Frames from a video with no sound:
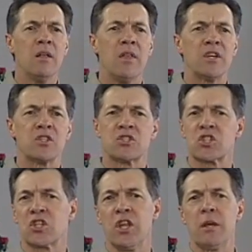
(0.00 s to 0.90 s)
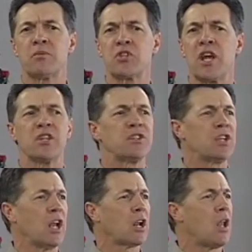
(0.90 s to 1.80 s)
that sleeps in to
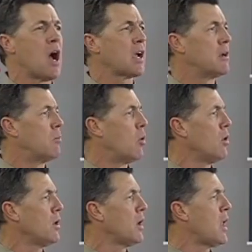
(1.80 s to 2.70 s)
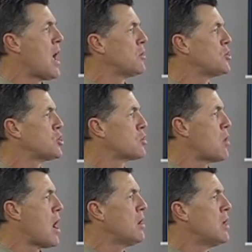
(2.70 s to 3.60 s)
10 o'clock in the morning and lounges
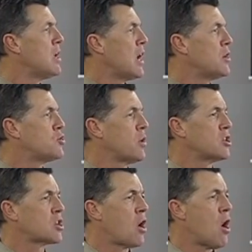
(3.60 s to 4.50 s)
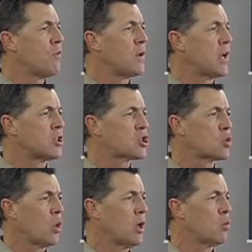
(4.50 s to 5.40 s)
around and drinks coffee and eats
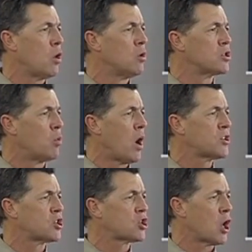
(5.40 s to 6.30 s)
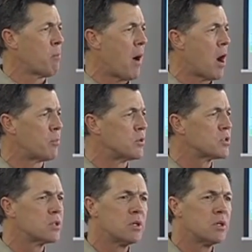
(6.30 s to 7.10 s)
sweet rolls and watches soap operas.